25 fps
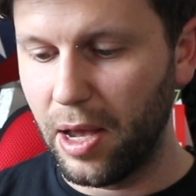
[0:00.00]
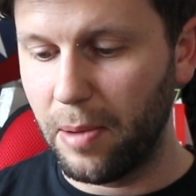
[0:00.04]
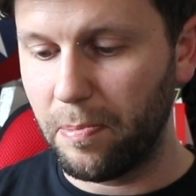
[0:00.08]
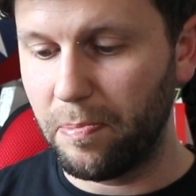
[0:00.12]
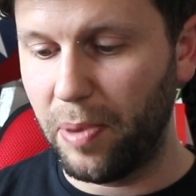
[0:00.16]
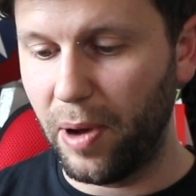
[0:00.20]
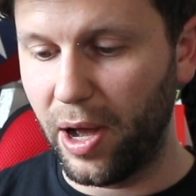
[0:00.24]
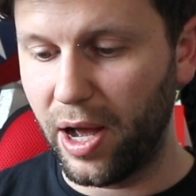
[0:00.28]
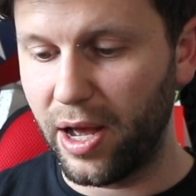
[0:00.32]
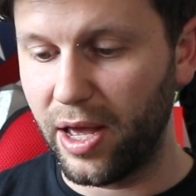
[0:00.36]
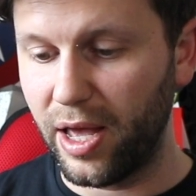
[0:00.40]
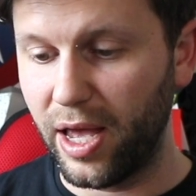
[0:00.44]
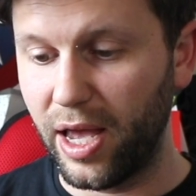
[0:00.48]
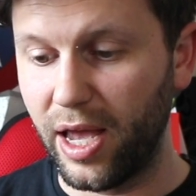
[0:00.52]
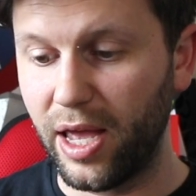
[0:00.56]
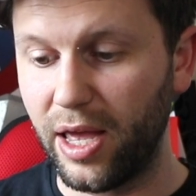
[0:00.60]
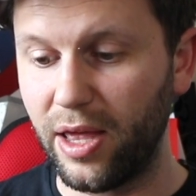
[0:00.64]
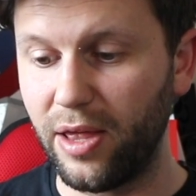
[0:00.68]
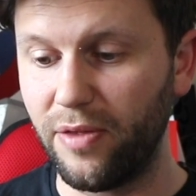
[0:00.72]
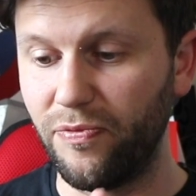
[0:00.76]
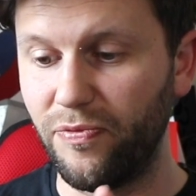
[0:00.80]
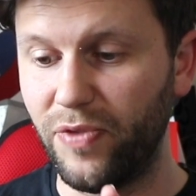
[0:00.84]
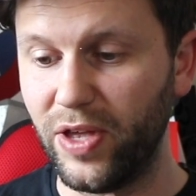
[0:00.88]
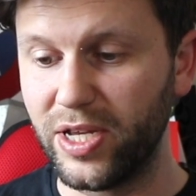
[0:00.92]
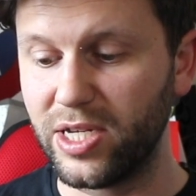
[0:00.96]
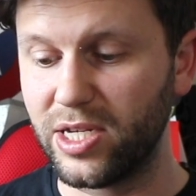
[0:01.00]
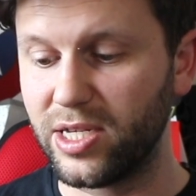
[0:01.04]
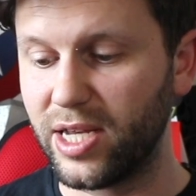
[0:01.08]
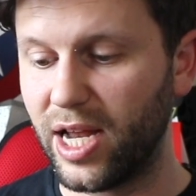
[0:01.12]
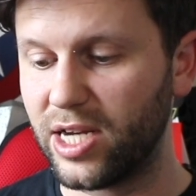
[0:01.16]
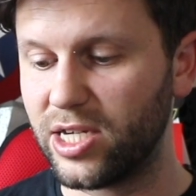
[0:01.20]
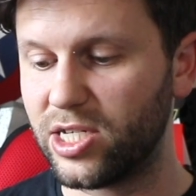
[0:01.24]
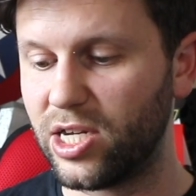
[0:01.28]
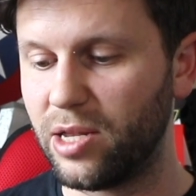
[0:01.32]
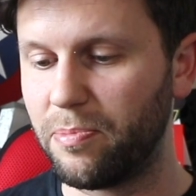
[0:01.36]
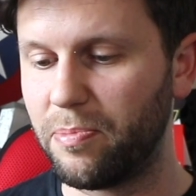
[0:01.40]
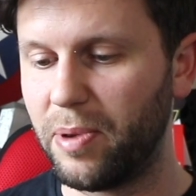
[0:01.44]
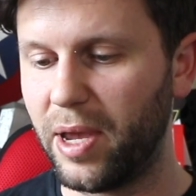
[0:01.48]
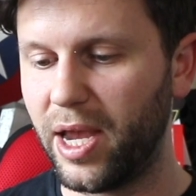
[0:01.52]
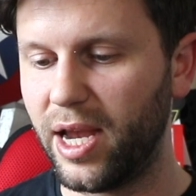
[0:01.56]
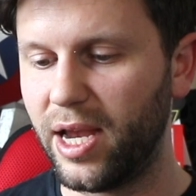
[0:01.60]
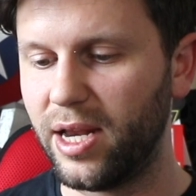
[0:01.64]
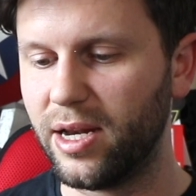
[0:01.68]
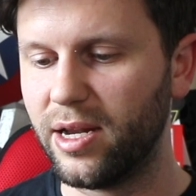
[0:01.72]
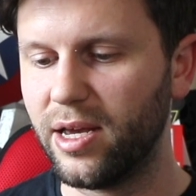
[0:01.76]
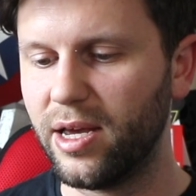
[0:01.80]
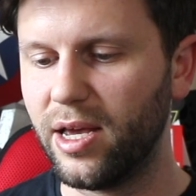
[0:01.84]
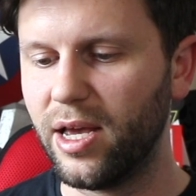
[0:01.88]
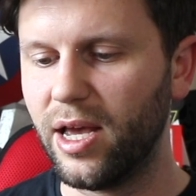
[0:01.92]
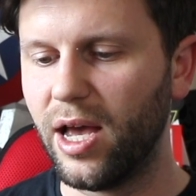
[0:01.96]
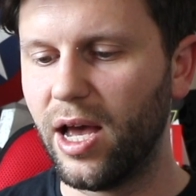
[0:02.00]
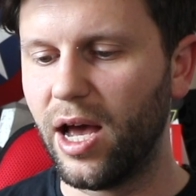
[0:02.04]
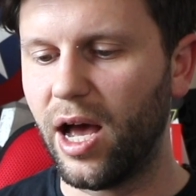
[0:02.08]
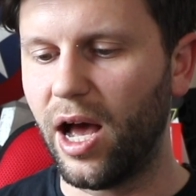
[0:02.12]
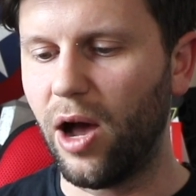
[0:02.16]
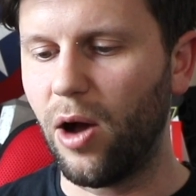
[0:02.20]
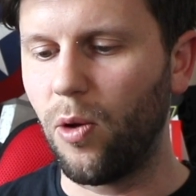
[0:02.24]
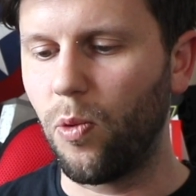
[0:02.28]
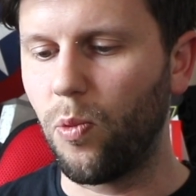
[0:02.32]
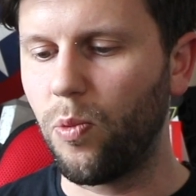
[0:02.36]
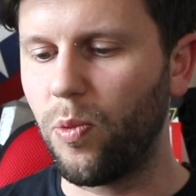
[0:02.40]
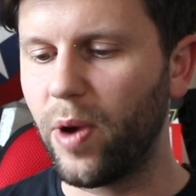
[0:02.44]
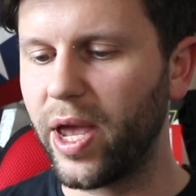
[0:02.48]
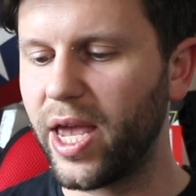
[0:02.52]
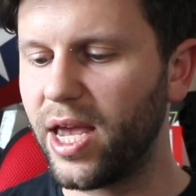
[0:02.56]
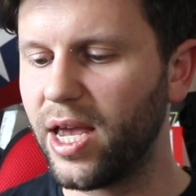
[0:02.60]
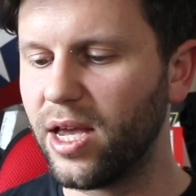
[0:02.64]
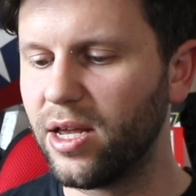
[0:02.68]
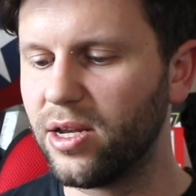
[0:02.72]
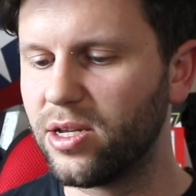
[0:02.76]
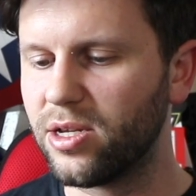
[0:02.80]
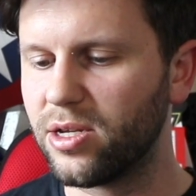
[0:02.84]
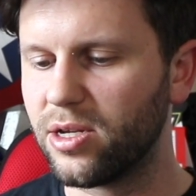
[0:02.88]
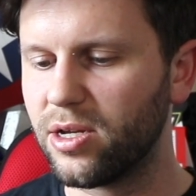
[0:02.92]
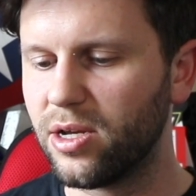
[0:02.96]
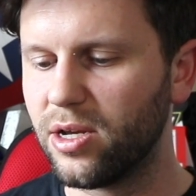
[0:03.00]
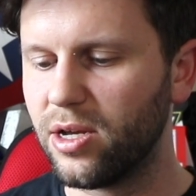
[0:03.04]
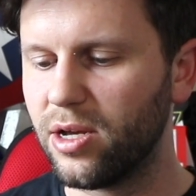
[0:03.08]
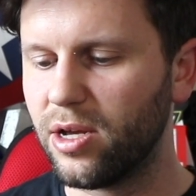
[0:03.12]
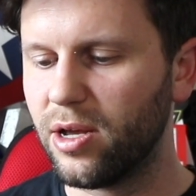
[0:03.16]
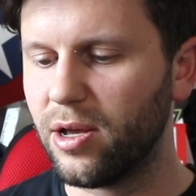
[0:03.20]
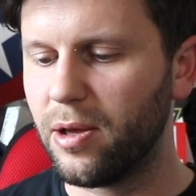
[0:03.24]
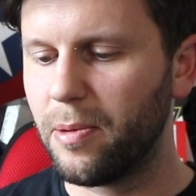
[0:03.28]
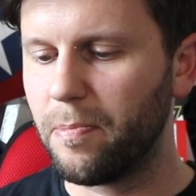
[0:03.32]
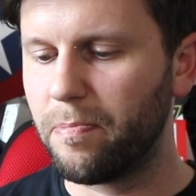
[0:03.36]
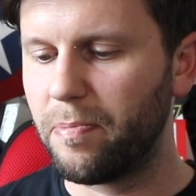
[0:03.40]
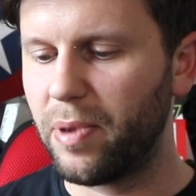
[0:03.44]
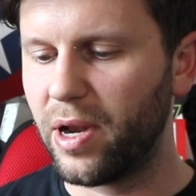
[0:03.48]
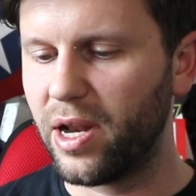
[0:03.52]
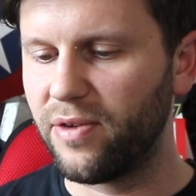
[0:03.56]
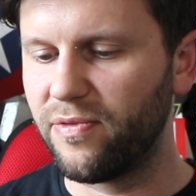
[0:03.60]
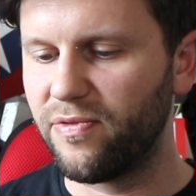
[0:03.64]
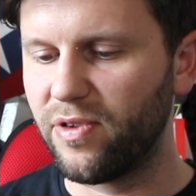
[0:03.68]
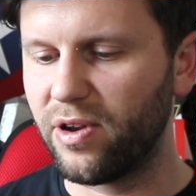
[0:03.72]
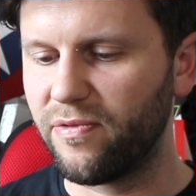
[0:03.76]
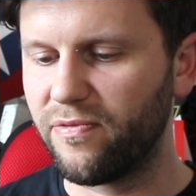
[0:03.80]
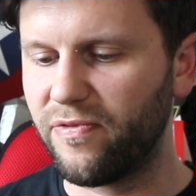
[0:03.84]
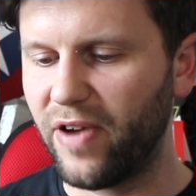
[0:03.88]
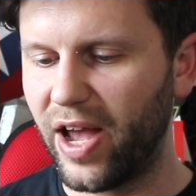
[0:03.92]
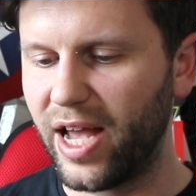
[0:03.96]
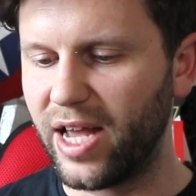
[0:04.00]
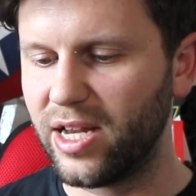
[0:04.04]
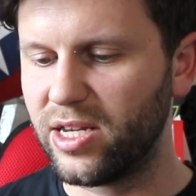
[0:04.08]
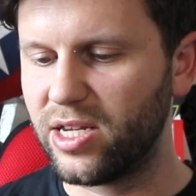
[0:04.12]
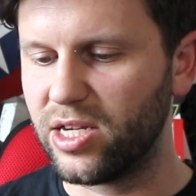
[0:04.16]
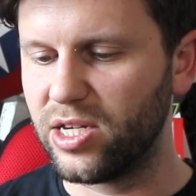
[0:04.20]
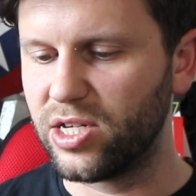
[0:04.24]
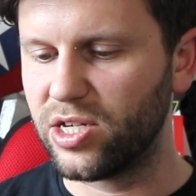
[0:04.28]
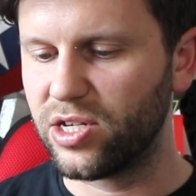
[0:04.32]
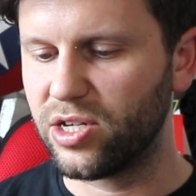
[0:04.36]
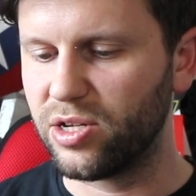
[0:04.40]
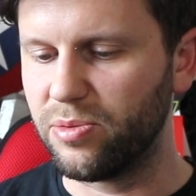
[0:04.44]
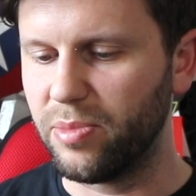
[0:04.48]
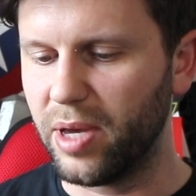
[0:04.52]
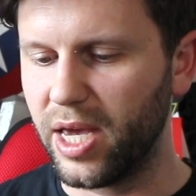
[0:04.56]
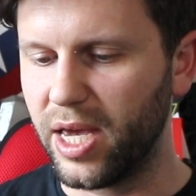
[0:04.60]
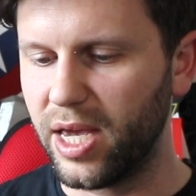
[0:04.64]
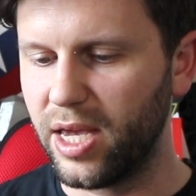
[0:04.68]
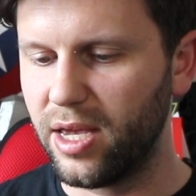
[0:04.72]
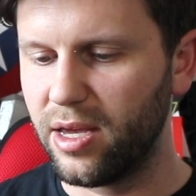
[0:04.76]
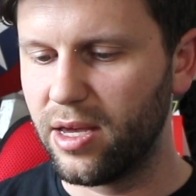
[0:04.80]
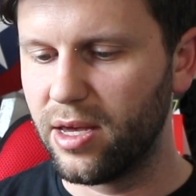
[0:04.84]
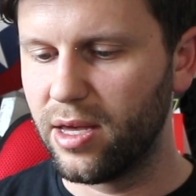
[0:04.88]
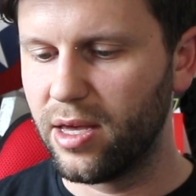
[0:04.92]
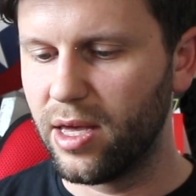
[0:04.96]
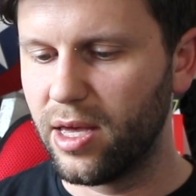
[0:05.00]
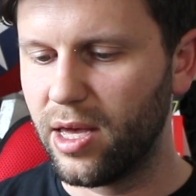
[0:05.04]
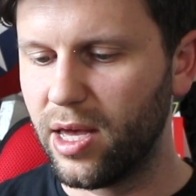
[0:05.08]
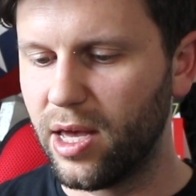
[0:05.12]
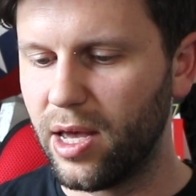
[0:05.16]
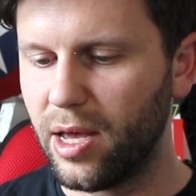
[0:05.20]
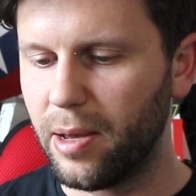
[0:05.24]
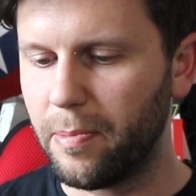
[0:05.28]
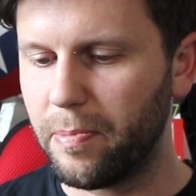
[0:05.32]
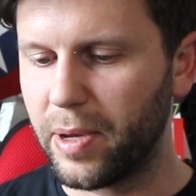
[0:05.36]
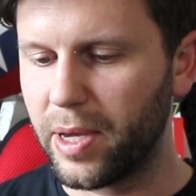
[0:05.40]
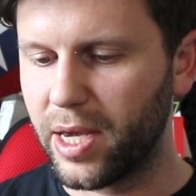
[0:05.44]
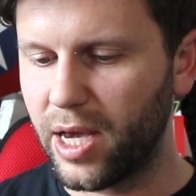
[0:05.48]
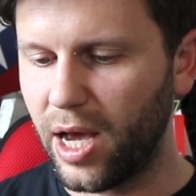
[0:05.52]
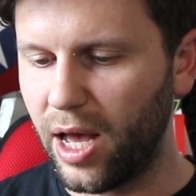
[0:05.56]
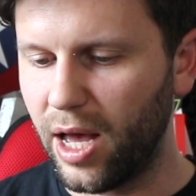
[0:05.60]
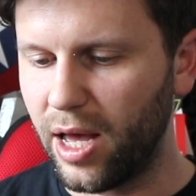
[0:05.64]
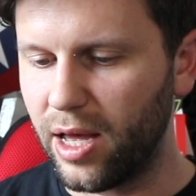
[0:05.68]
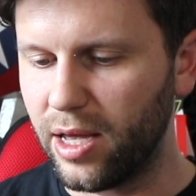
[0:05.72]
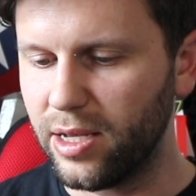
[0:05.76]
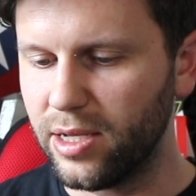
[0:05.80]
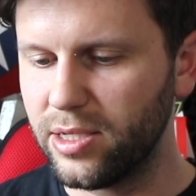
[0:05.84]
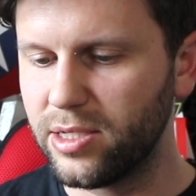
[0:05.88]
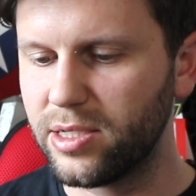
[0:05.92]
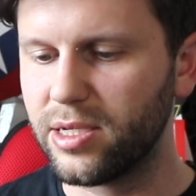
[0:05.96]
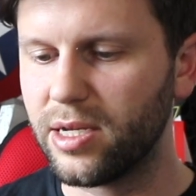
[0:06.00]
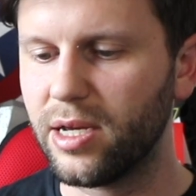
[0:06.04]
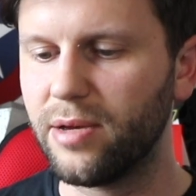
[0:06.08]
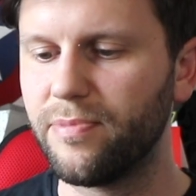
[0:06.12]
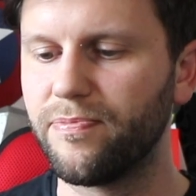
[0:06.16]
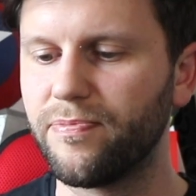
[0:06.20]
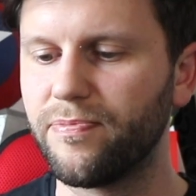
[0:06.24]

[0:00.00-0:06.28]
But this has actually been a weird bit of an advantage to me because